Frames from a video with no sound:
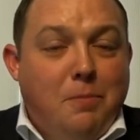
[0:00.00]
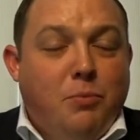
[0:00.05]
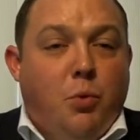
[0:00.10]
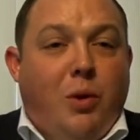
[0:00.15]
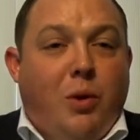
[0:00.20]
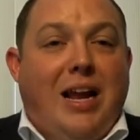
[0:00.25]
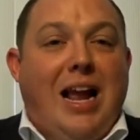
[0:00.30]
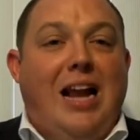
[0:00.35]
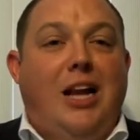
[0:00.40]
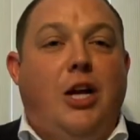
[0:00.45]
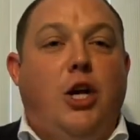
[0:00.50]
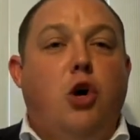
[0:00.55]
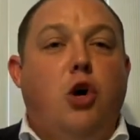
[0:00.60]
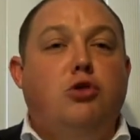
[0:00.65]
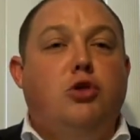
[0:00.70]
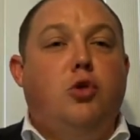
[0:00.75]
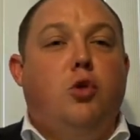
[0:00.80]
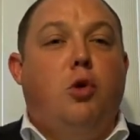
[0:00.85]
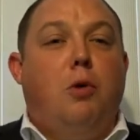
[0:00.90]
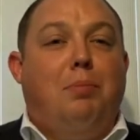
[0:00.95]
we got to go
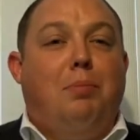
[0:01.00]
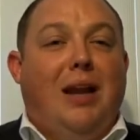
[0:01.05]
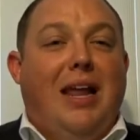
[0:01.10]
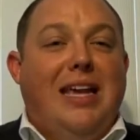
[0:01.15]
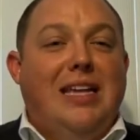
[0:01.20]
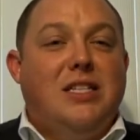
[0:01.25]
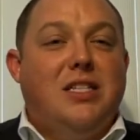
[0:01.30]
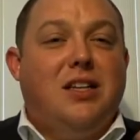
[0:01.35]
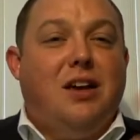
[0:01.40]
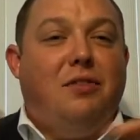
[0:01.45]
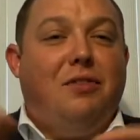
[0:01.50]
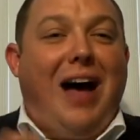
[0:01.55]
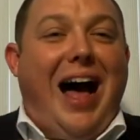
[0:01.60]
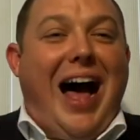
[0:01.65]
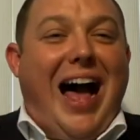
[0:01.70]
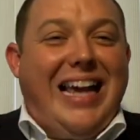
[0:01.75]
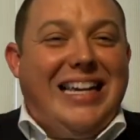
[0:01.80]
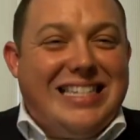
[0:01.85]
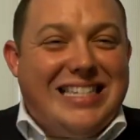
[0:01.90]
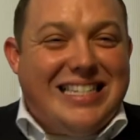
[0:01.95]
to a place of
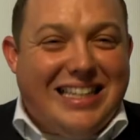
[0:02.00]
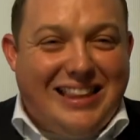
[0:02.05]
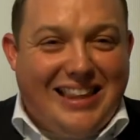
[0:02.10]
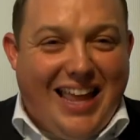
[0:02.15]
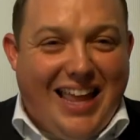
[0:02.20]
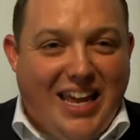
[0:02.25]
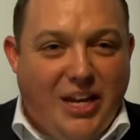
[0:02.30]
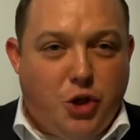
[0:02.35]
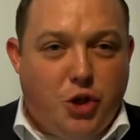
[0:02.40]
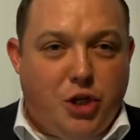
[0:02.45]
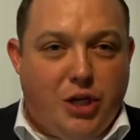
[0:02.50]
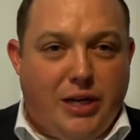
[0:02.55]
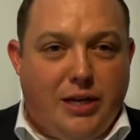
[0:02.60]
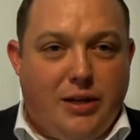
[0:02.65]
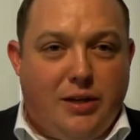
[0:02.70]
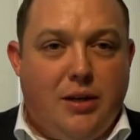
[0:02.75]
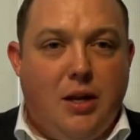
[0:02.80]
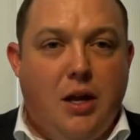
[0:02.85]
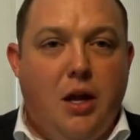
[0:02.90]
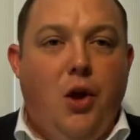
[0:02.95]

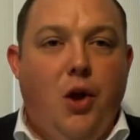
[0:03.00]
isolation